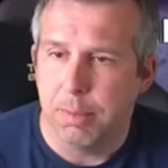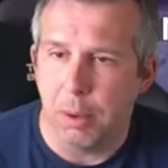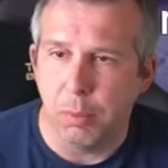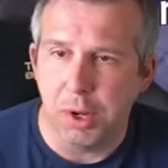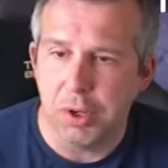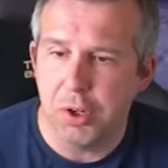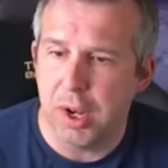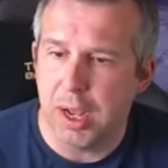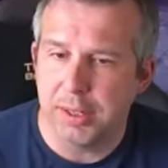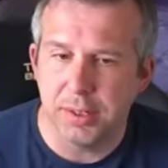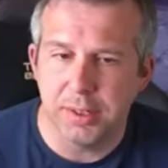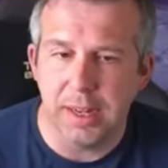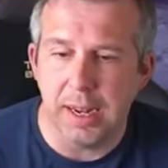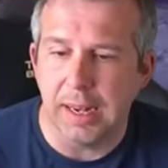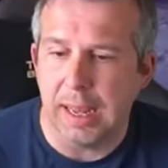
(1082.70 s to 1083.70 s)
but we
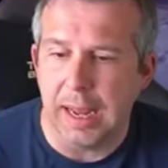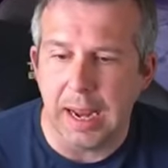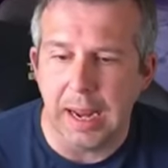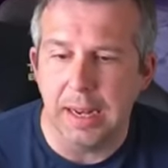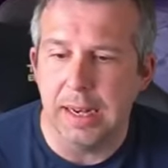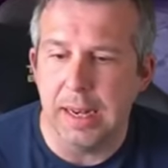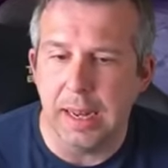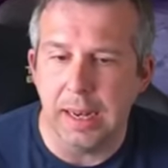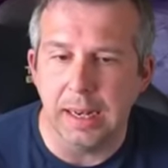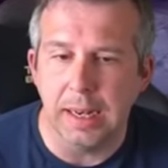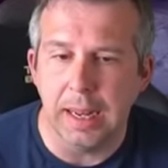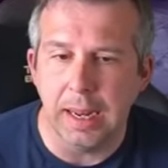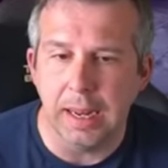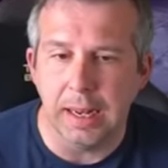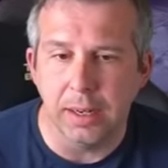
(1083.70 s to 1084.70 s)
just need healing,
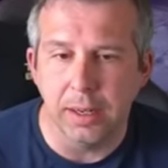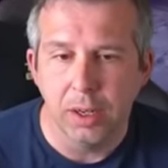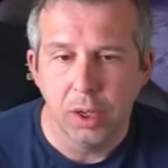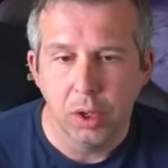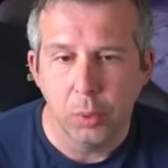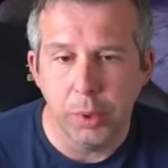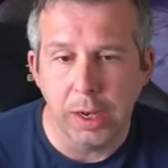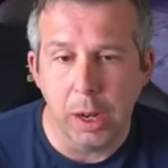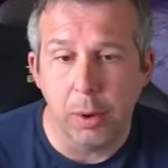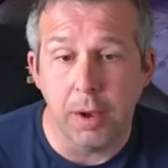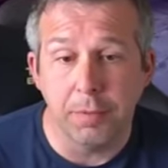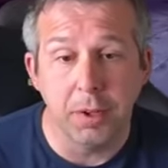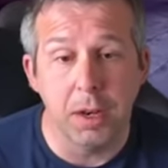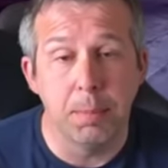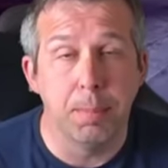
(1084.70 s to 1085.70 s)
healing, healing. We go
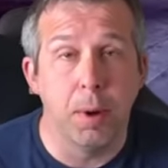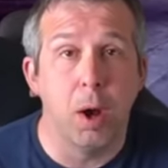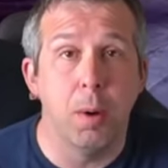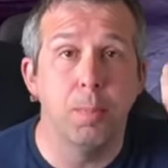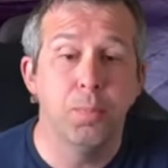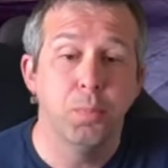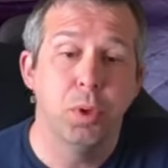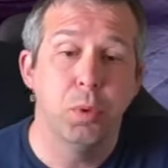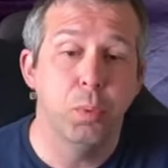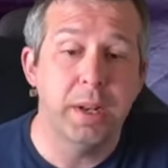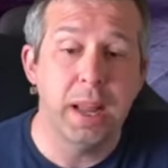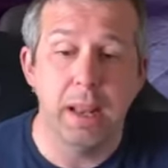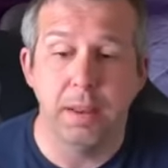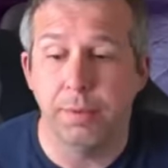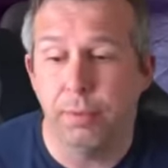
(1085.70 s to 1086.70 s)
after the bomb,
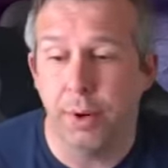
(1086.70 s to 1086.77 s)
get the